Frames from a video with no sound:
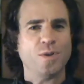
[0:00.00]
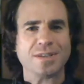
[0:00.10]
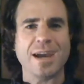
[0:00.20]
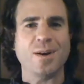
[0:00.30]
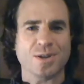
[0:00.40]

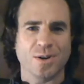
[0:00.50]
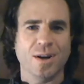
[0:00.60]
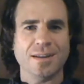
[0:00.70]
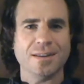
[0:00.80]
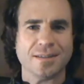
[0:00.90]
this character
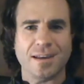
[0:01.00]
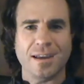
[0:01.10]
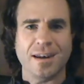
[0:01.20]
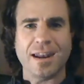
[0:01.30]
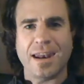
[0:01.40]
is
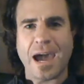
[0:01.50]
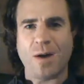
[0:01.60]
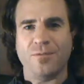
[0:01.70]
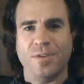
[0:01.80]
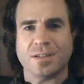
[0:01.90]
and how
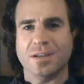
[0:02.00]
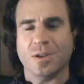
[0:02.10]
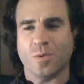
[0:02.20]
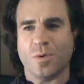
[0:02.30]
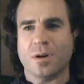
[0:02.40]
he fits into
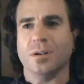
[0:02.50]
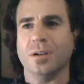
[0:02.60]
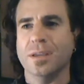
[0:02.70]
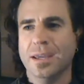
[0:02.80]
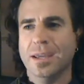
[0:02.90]
the
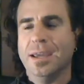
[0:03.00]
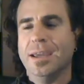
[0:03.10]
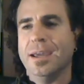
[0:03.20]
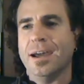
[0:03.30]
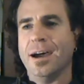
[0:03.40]
world,
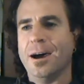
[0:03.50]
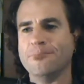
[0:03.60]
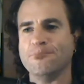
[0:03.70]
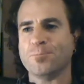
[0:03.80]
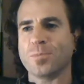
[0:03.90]

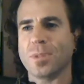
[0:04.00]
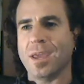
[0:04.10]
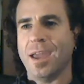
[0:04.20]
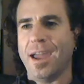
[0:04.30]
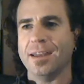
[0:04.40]
and
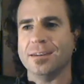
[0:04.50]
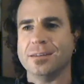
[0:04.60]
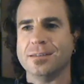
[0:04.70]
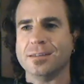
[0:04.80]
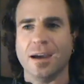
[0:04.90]

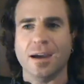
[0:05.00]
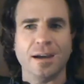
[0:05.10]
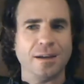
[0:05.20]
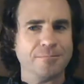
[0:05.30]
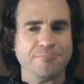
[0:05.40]

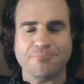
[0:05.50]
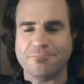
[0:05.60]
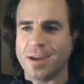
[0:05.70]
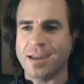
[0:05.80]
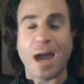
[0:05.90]

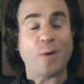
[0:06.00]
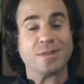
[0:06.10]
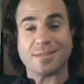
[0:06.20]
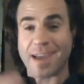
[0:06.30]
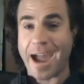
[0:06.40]
that
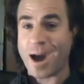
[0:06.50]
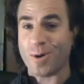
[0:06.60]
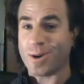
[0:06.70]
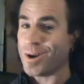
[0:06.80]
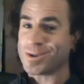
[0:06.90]
was
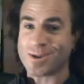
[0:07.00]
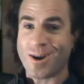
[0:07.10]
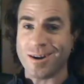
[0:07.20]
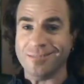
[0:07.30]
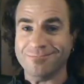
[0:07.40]
how it all
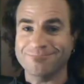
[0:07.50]
started.